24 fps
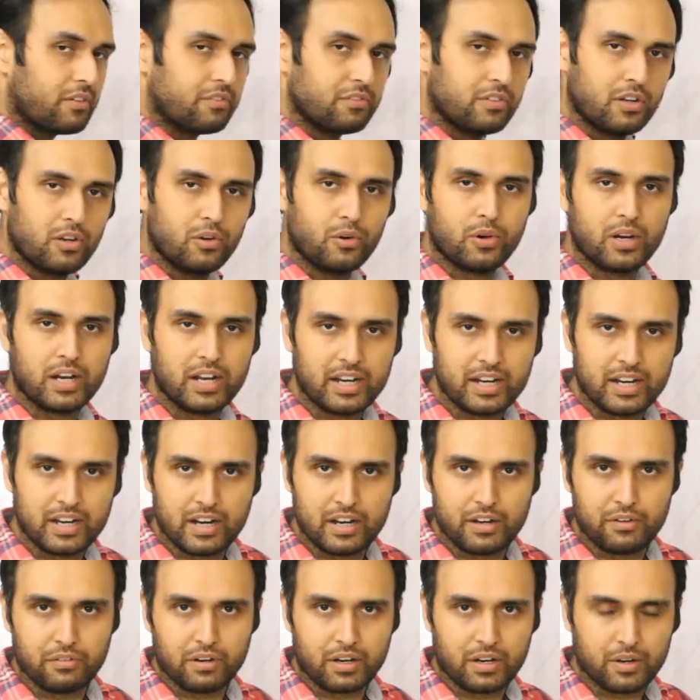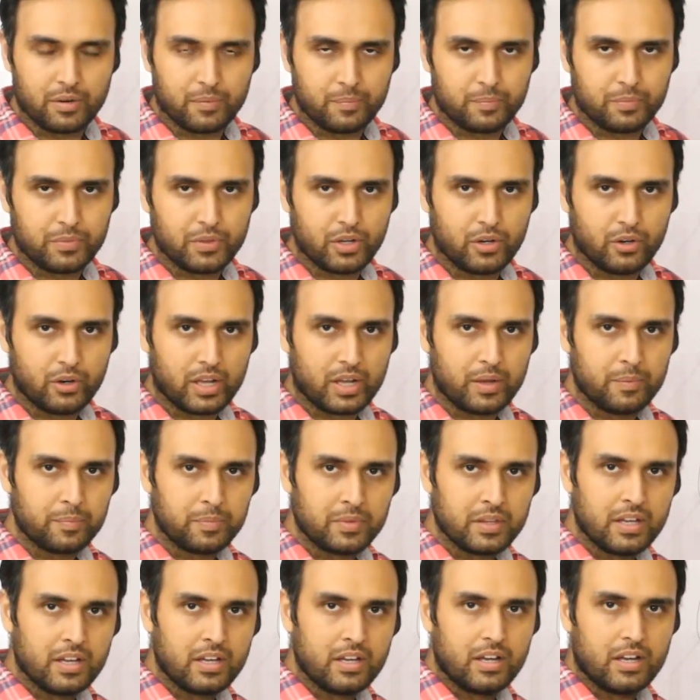of the local area network. Okay,
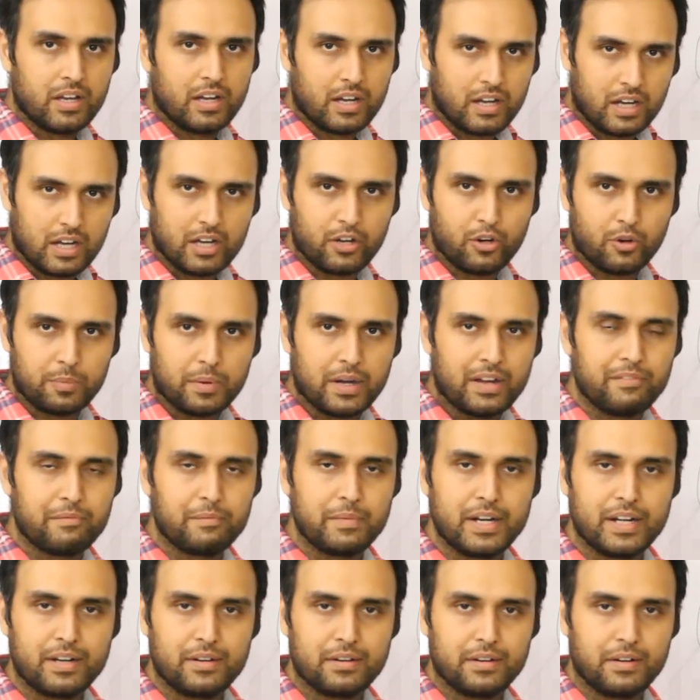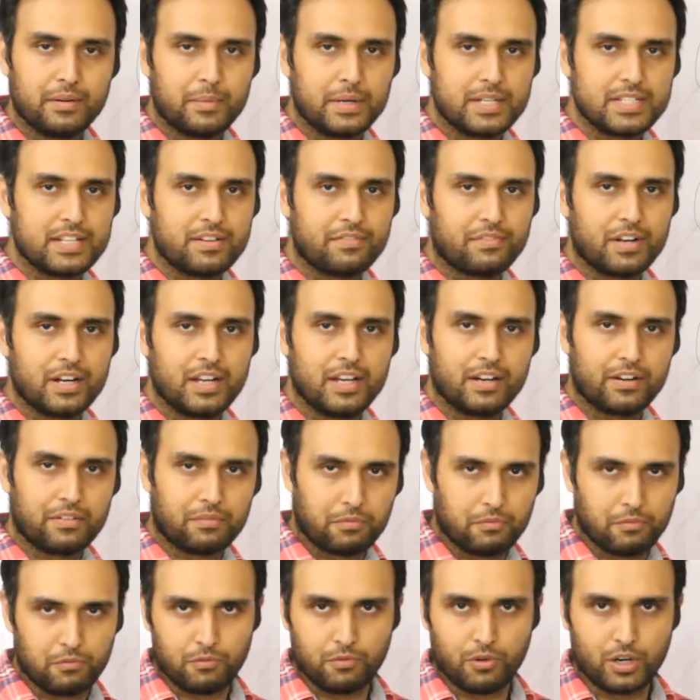I hope I've made myself clear
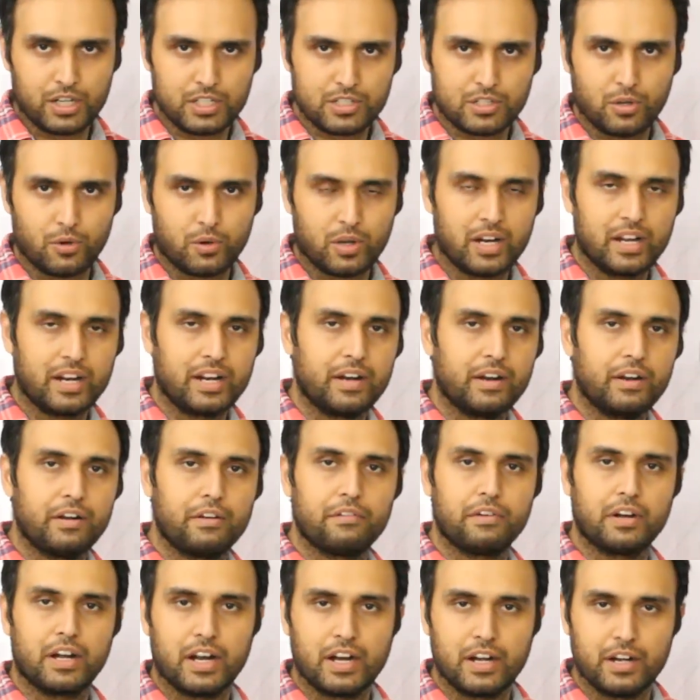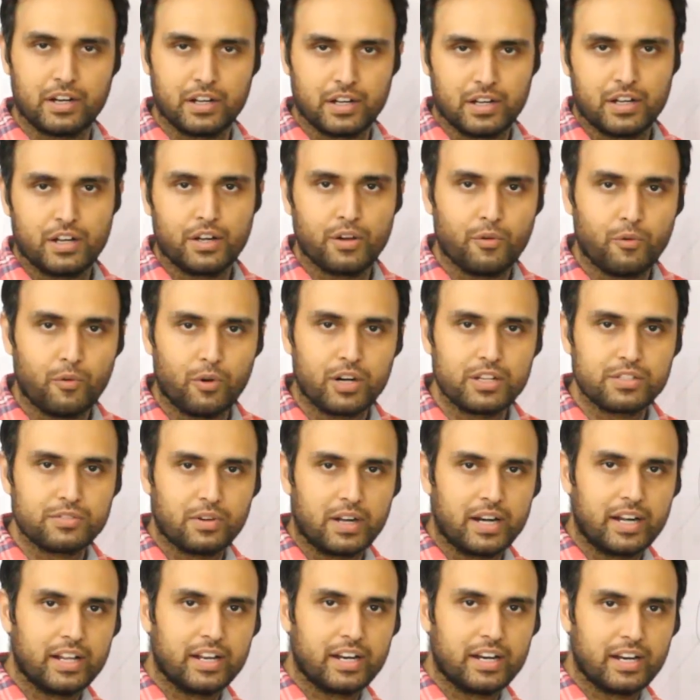what is local area network and what is
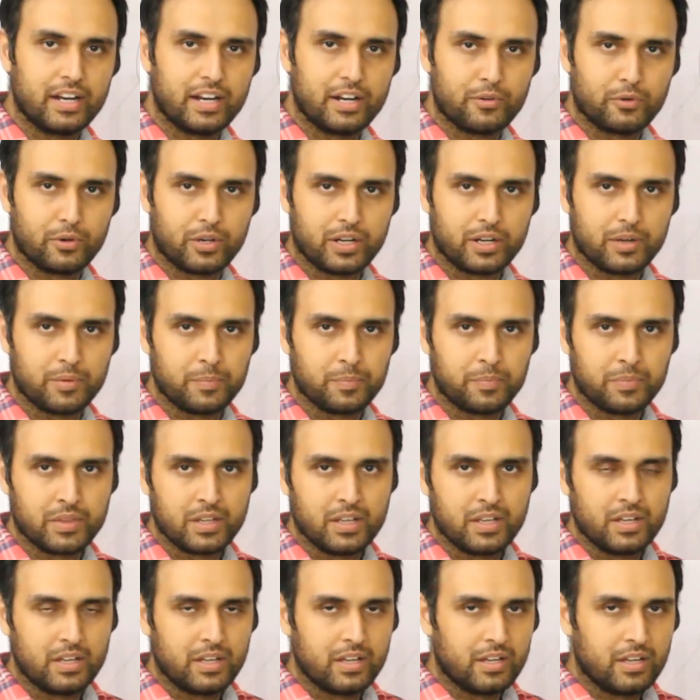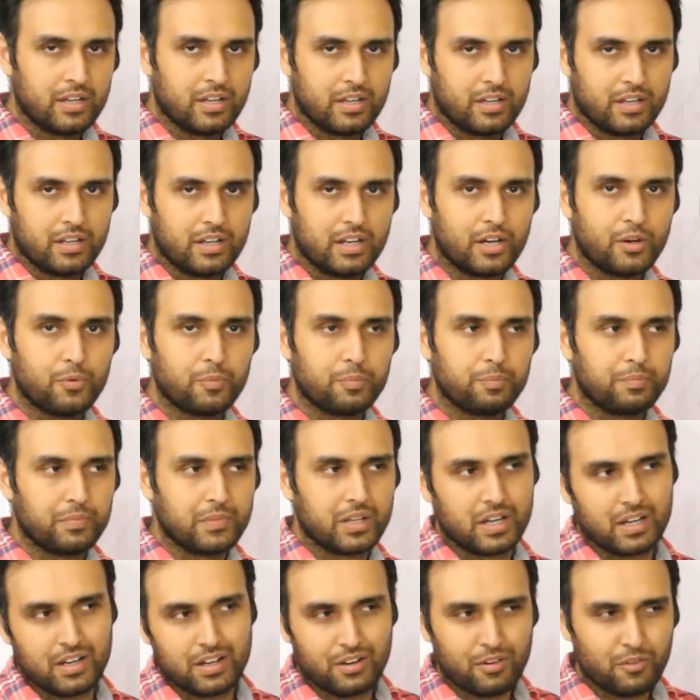wide area network. Now
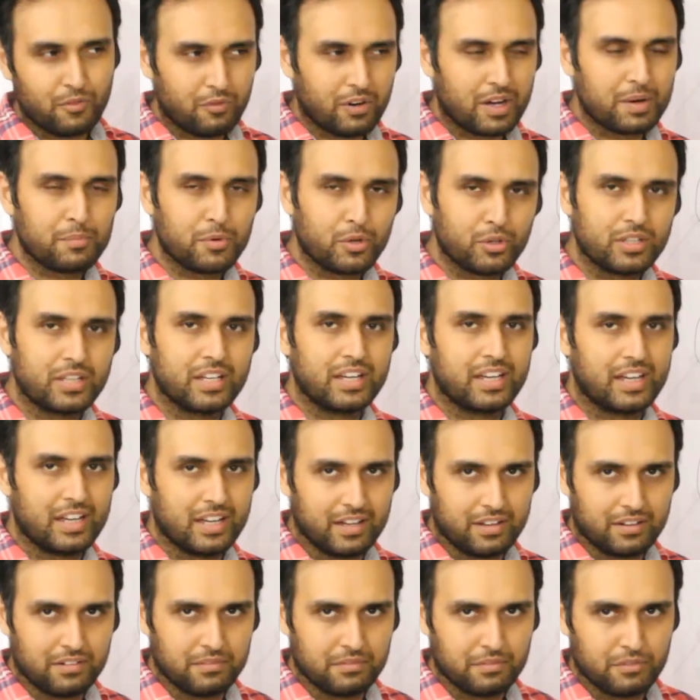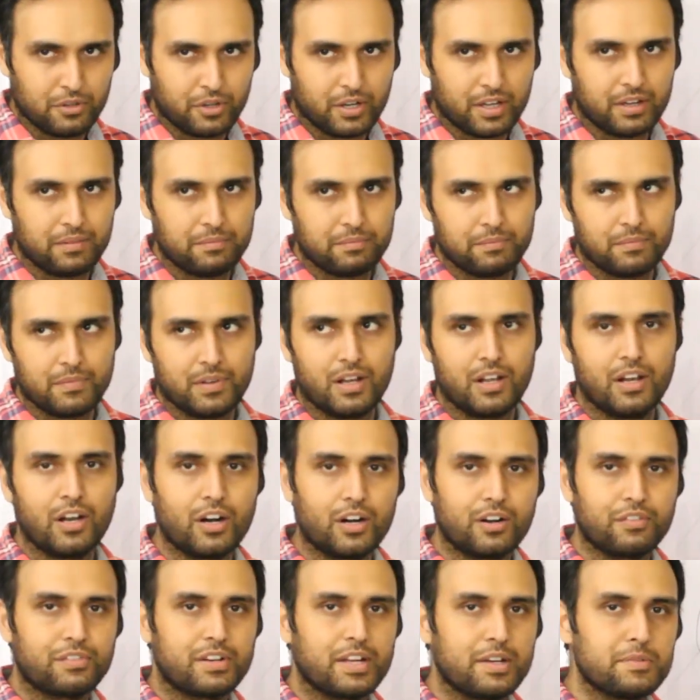one more thing here. Okay, a
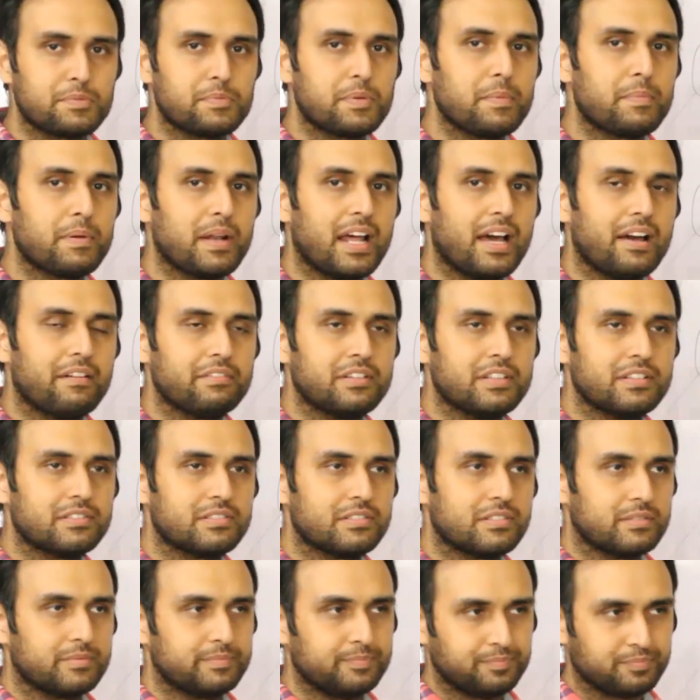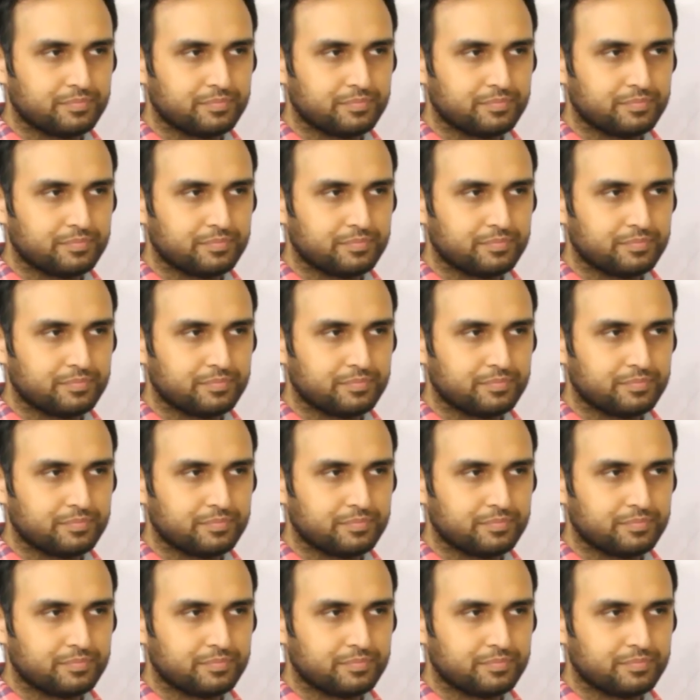lot of times people have this